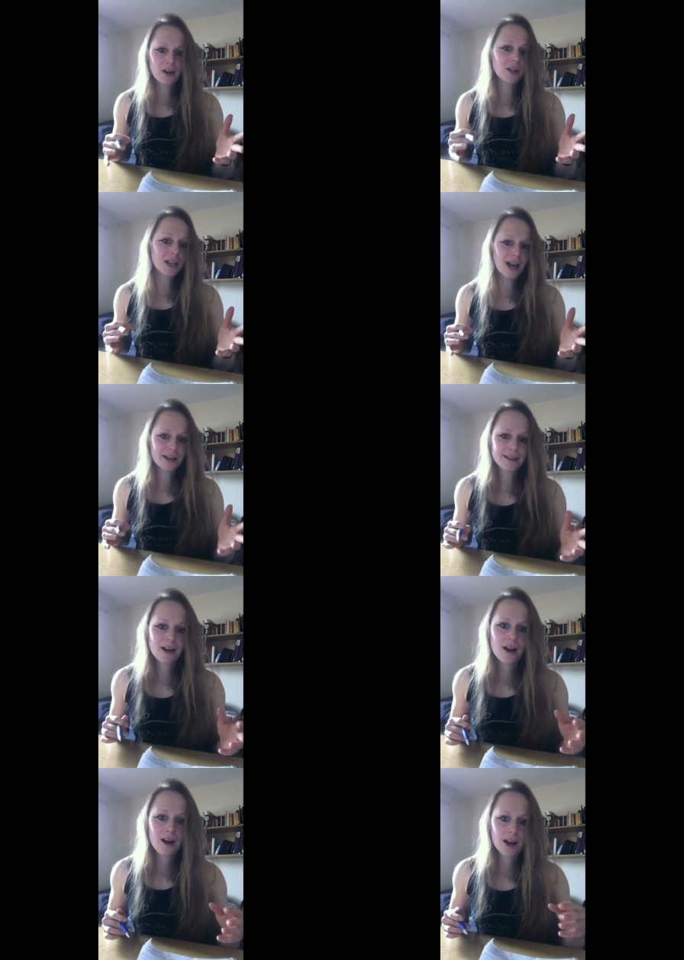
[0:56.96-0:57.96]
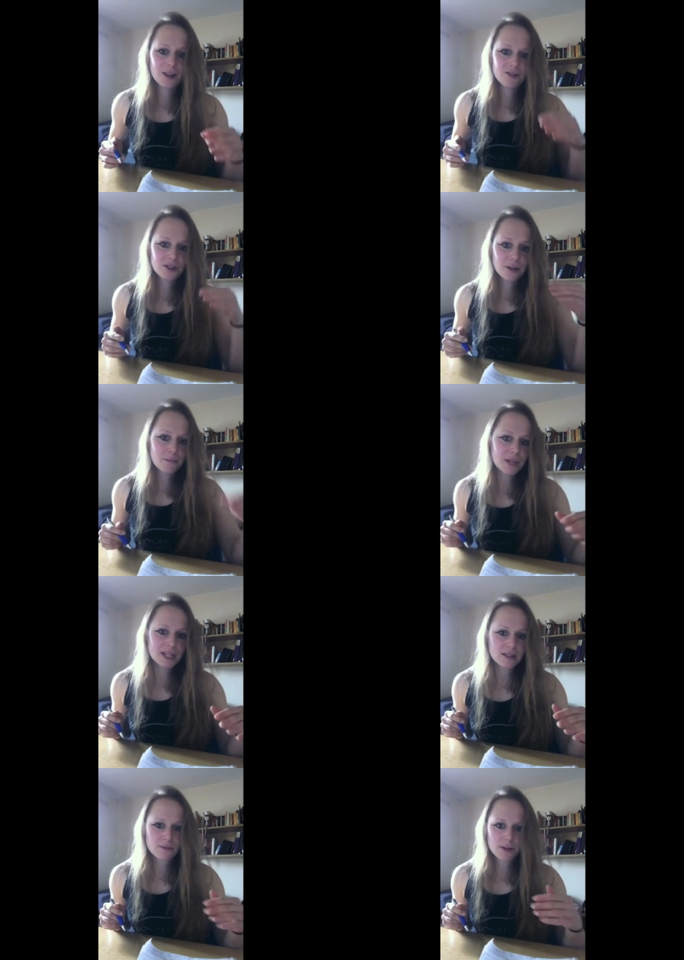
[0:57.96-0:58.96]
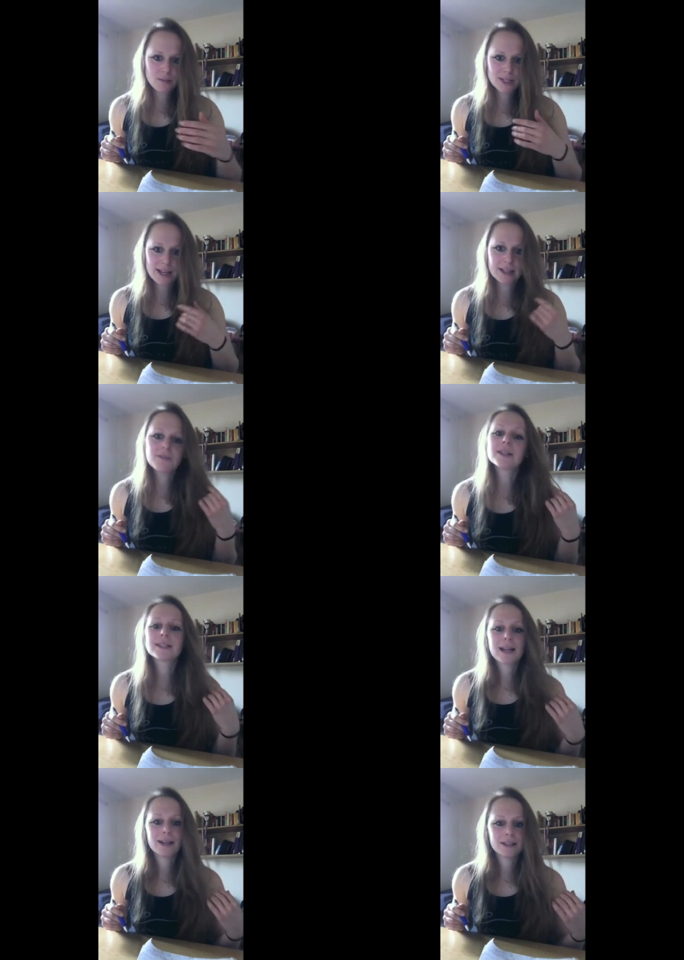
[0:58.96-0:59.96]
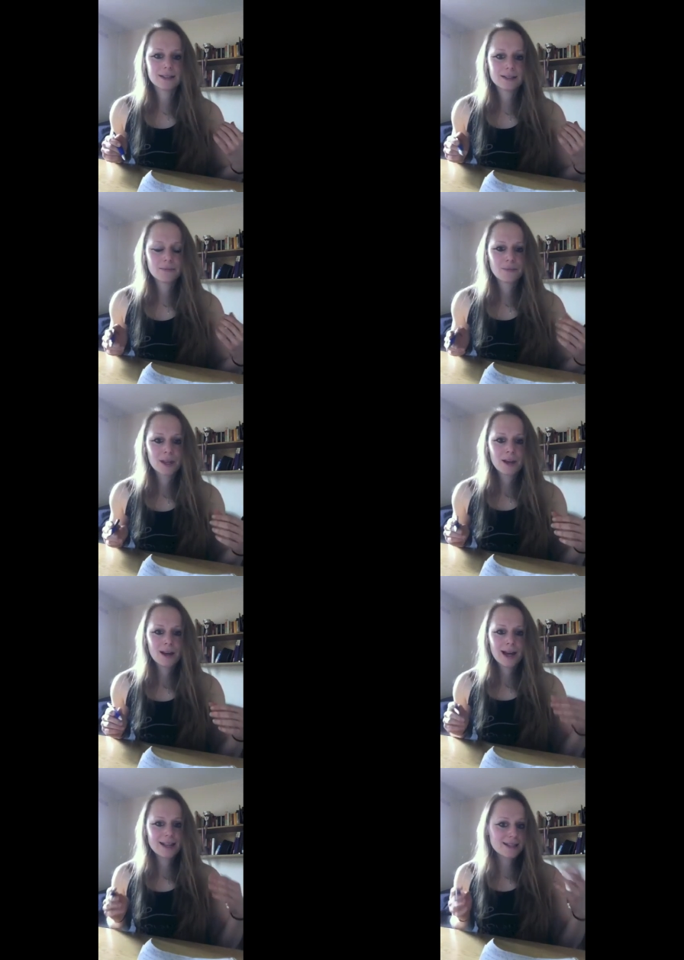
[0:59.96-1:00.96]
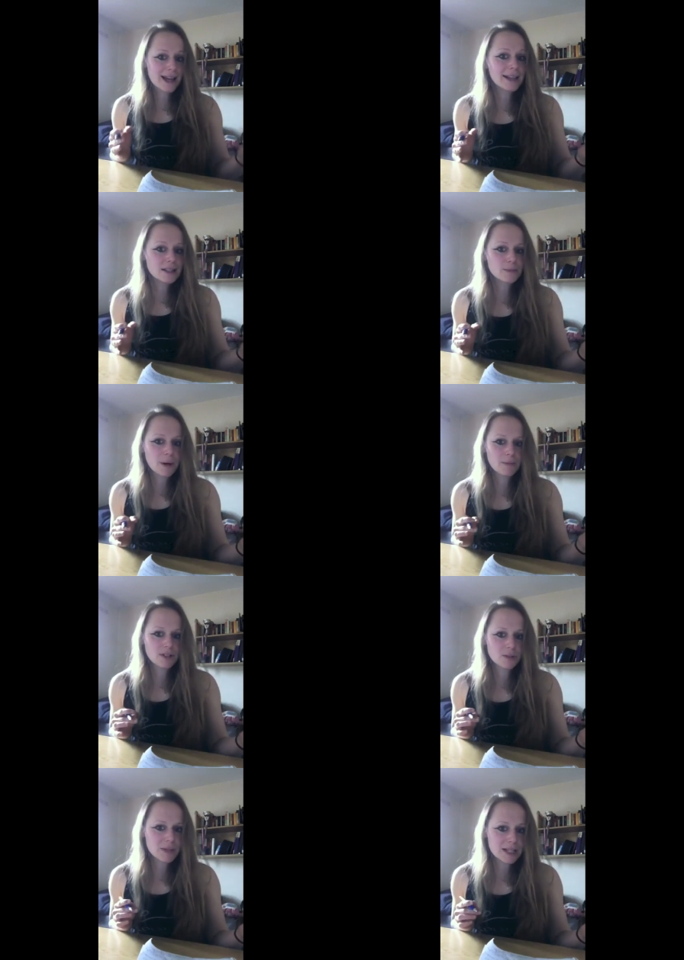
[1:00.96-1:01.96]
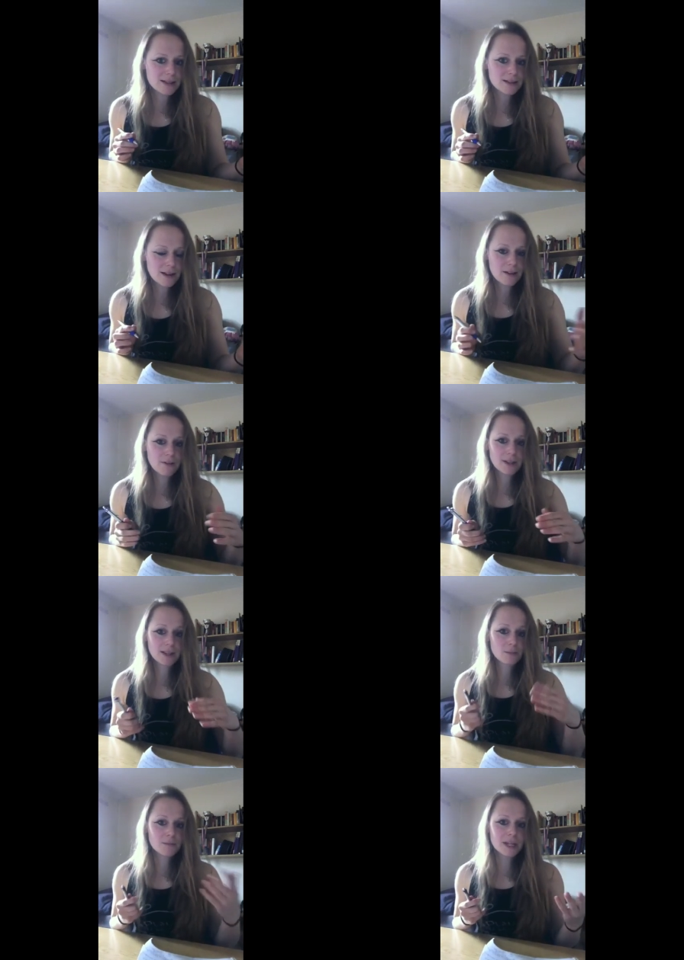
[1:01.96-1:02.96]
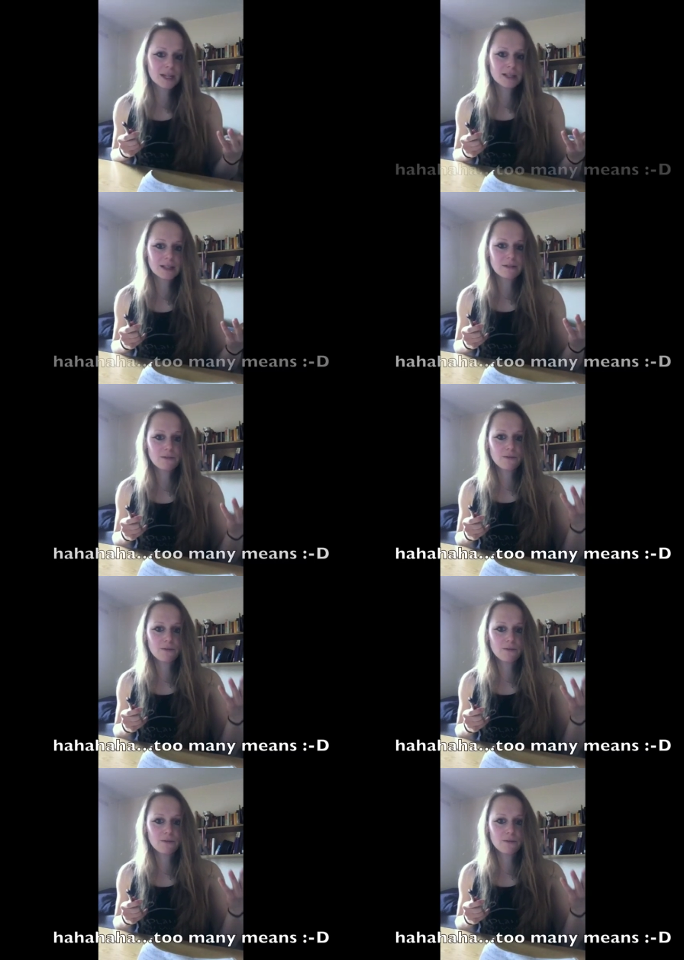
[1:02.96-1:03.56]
online are usually means from scientific studies and science is published means. This means